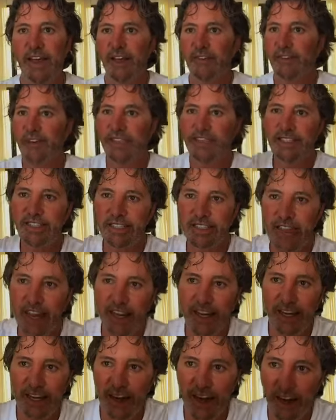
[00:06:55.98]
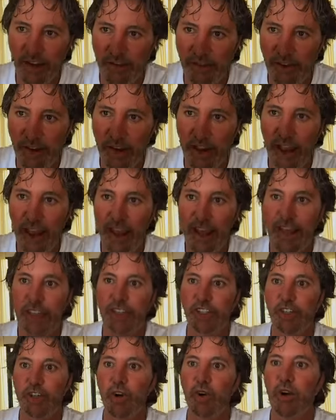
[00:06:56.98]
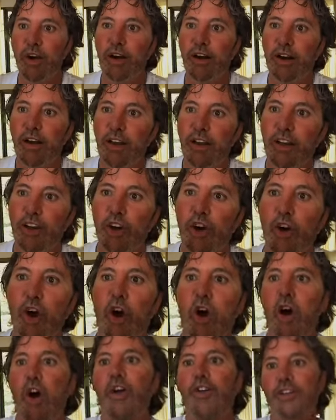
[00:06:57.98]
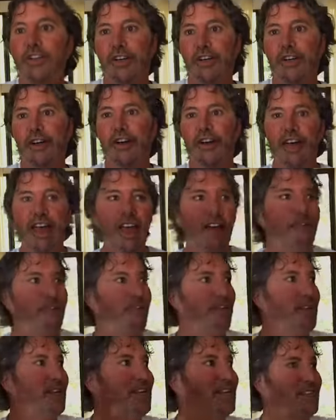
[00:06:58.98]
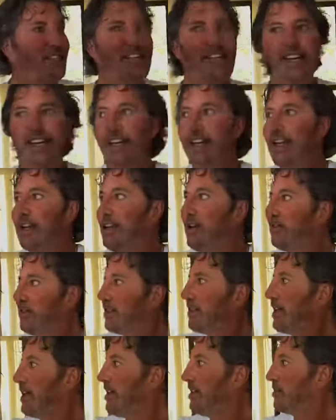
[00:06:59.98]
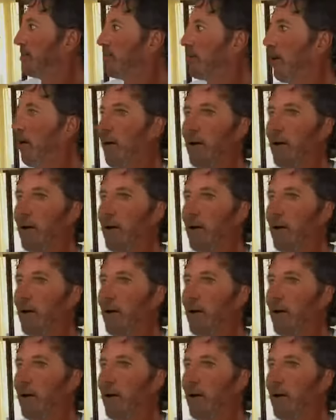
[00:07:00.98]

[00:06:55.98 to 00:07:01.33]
Every second of it is your altar. Every scene that you see is your